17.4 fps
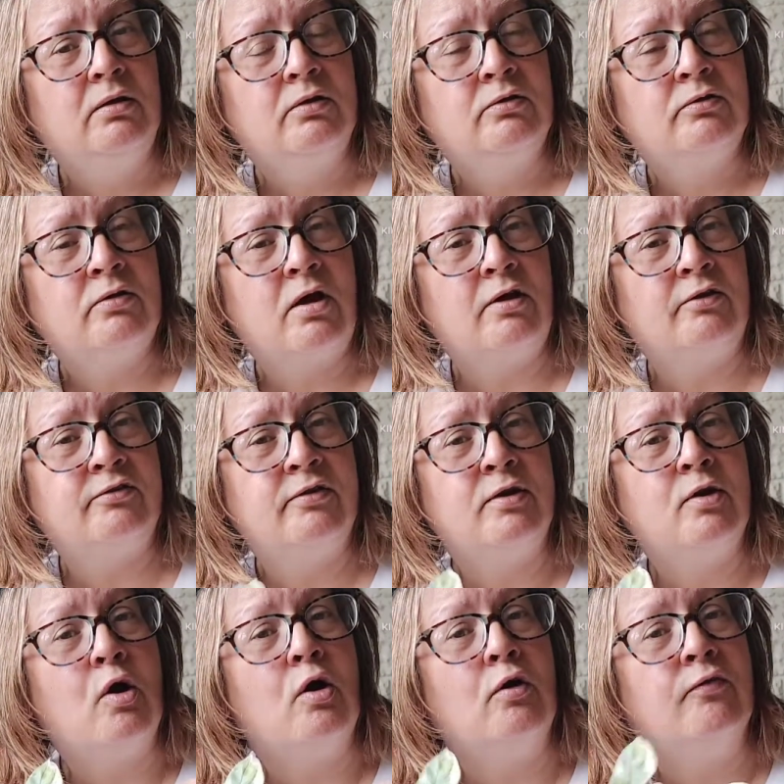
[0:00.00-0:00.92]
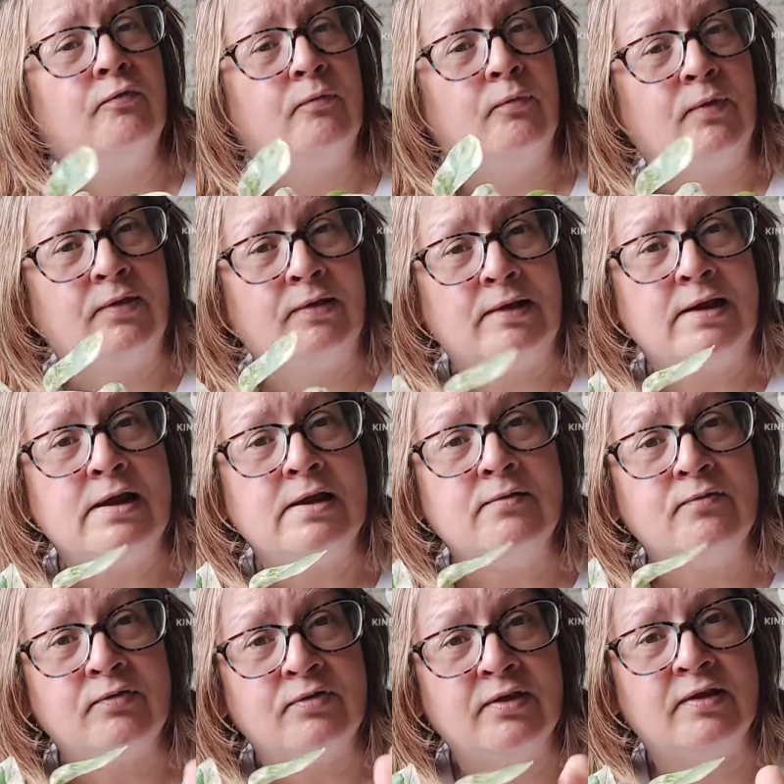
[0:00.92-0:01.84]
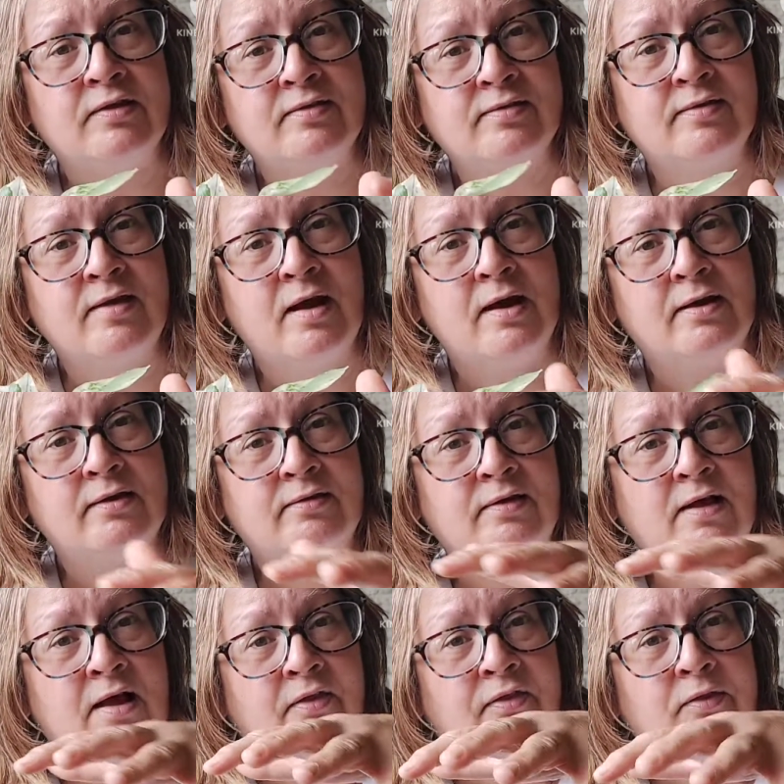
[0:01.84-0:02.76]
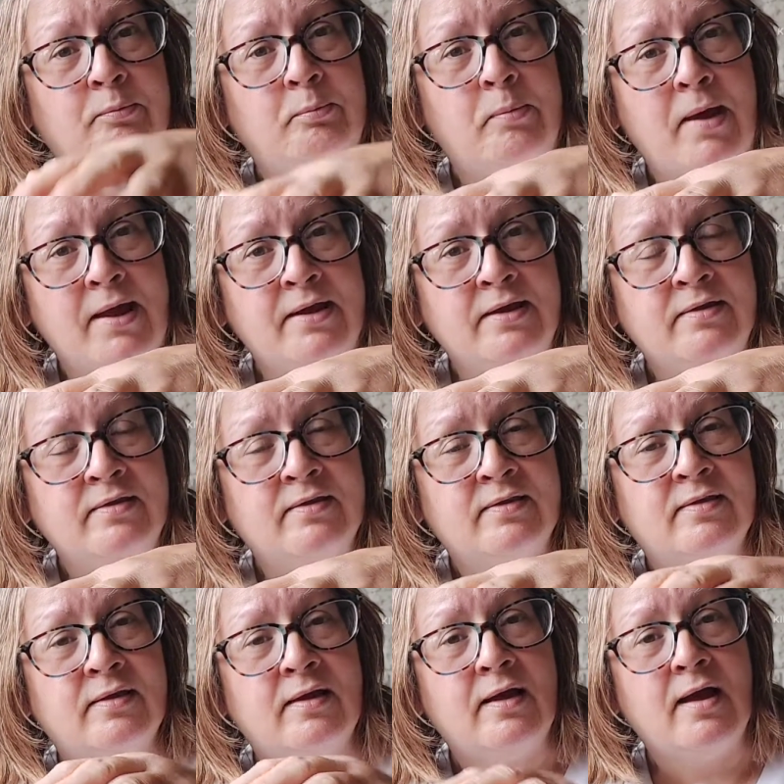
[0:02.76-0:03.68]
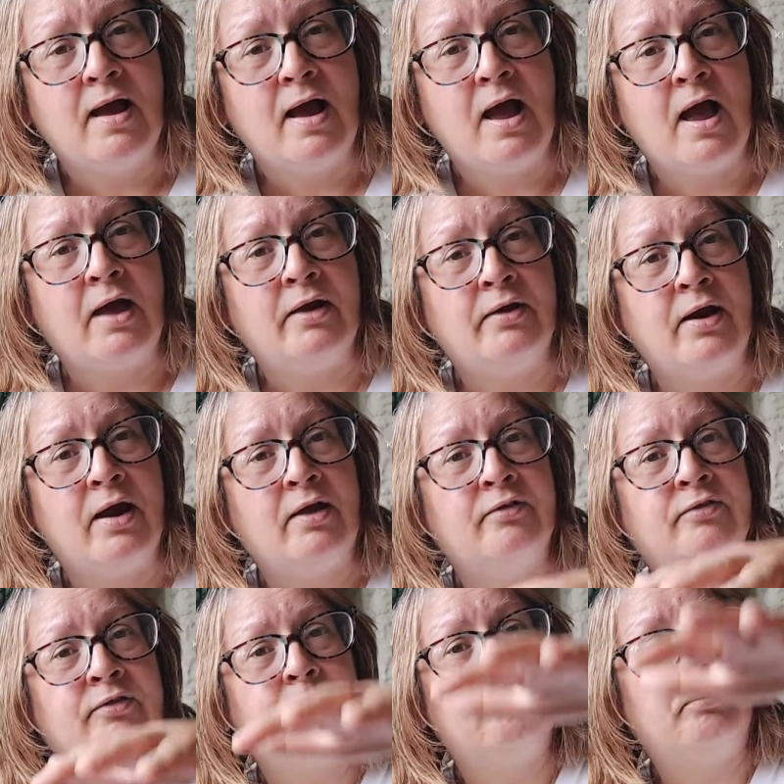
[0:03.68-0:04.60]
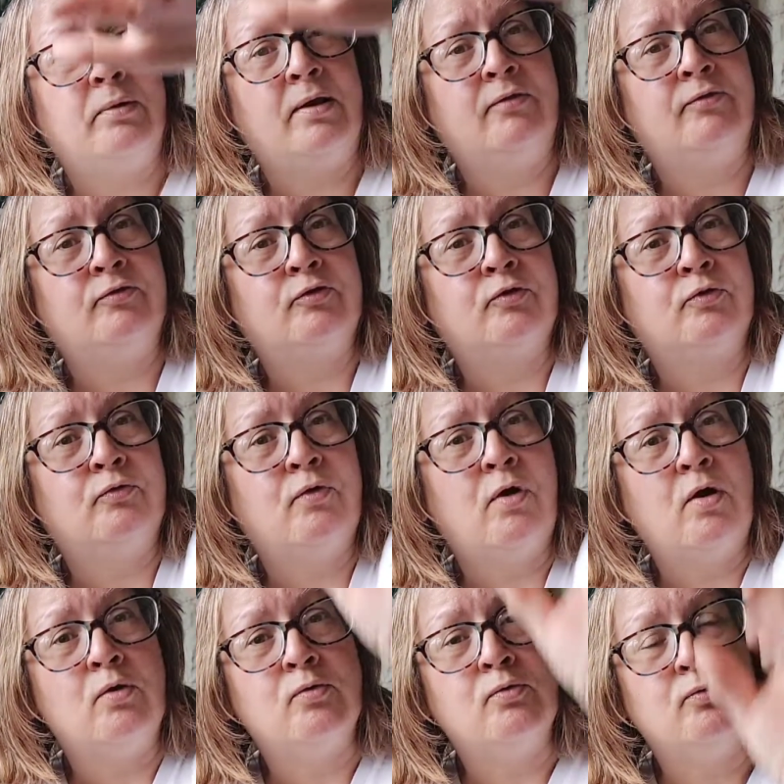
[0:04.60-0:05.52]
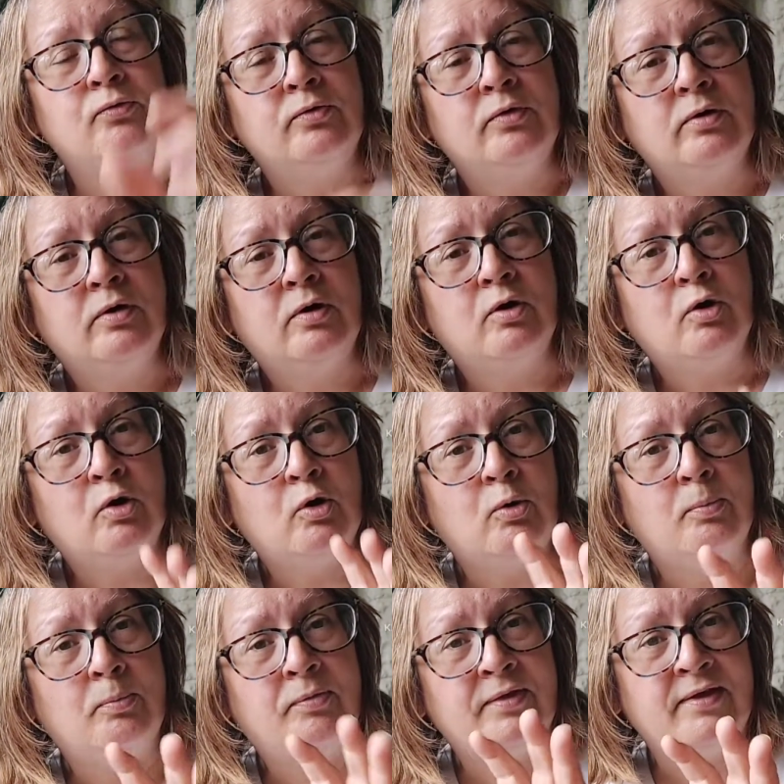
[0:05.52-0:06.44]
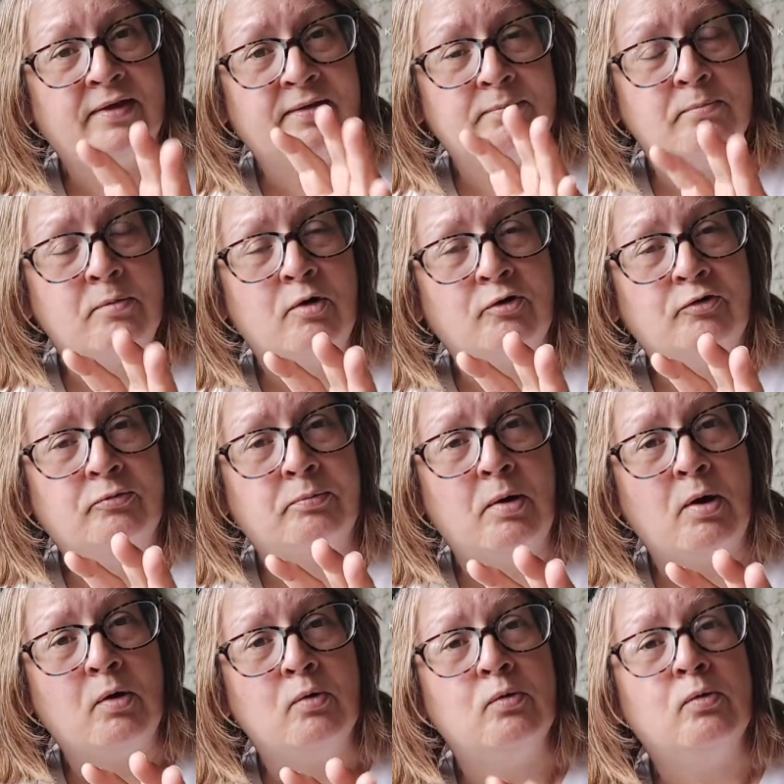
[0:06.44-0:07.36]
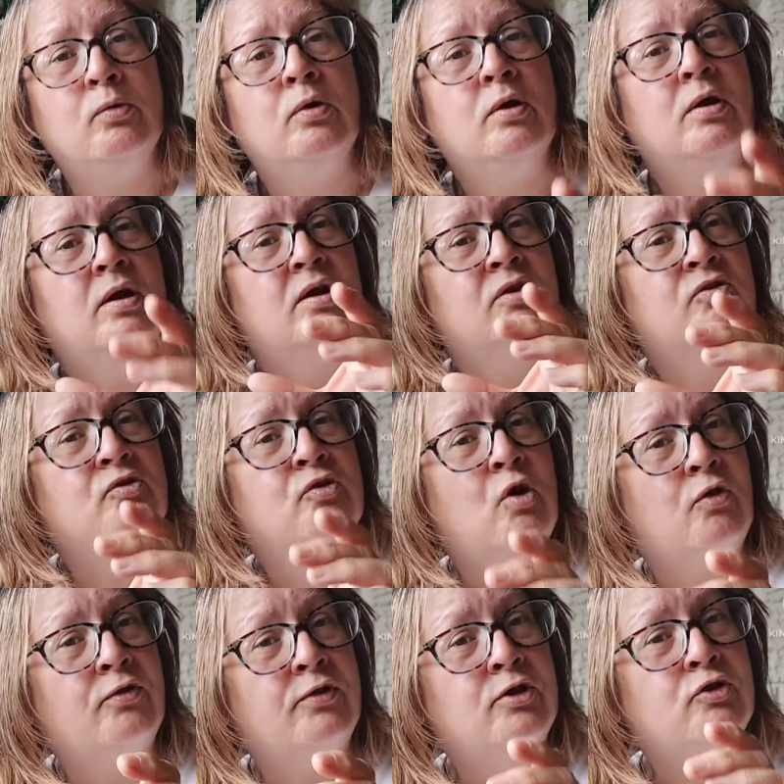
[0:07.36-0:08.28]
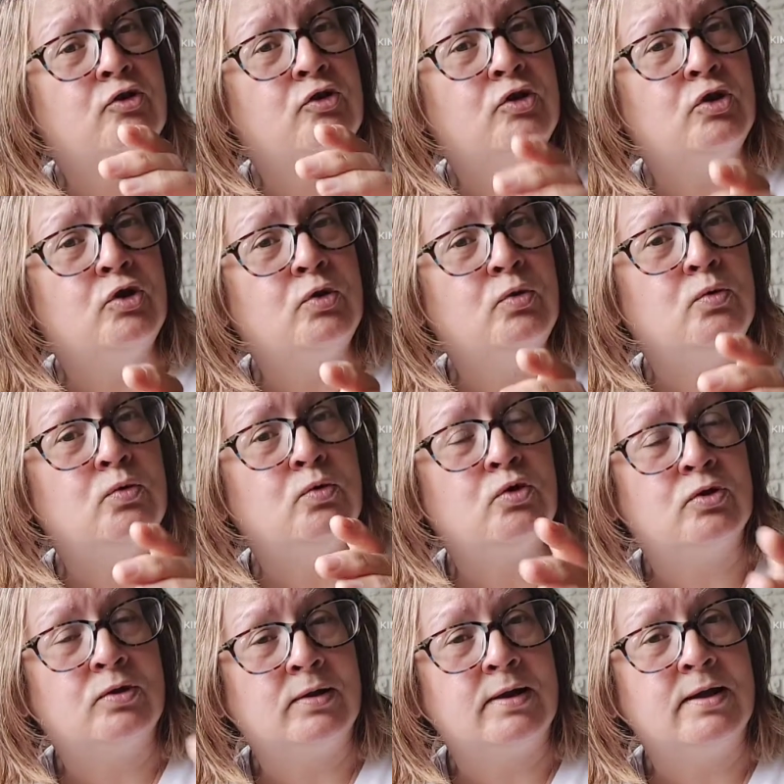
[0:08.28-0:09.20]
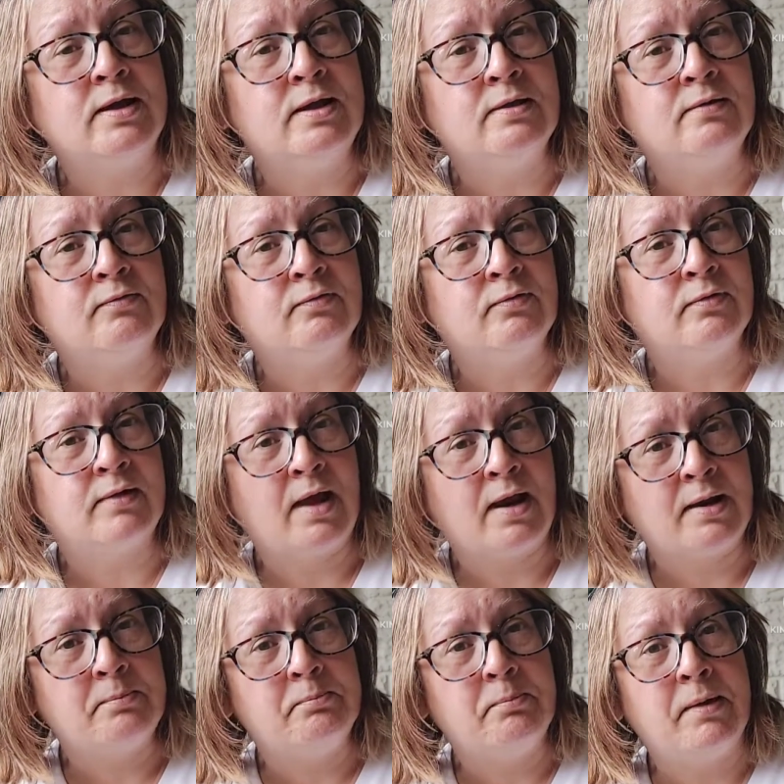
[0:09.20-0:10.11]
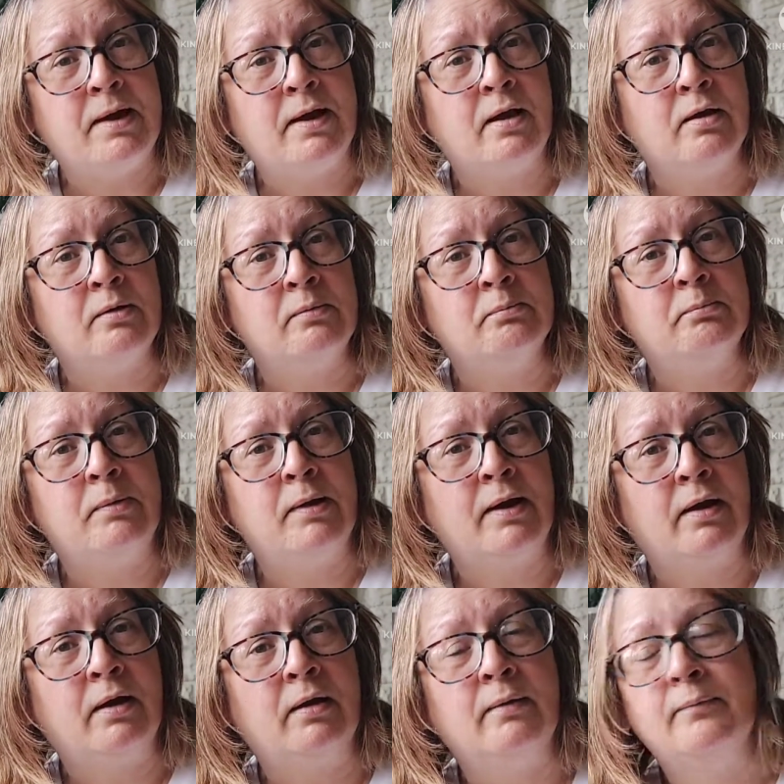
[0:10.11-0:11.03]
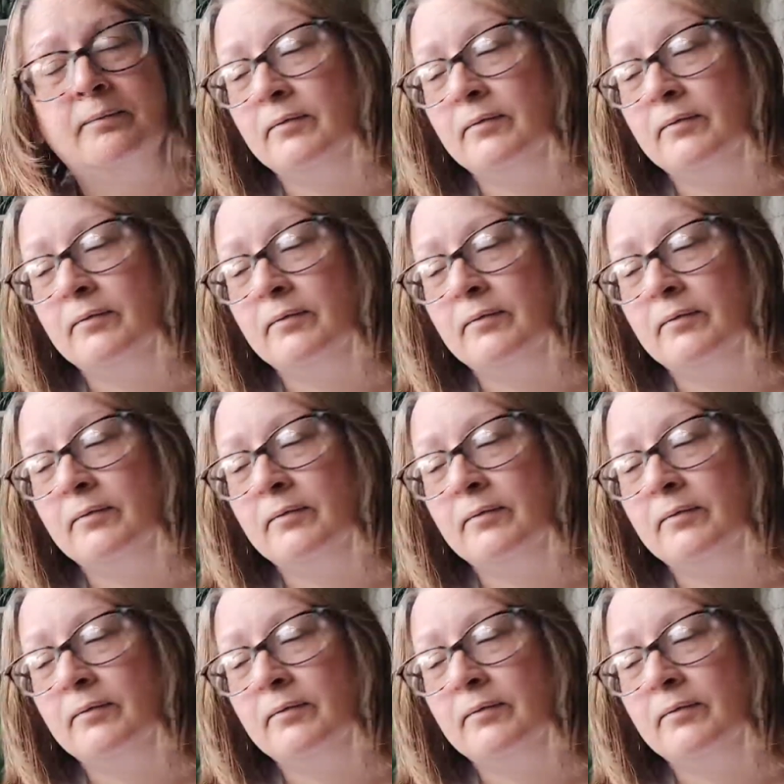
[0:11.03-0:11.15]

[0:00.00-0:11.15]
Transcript: starting off with leaves this size at the base, and as the plant's grown up this moss pole, it's got these huge leaves getting bigger and bigger.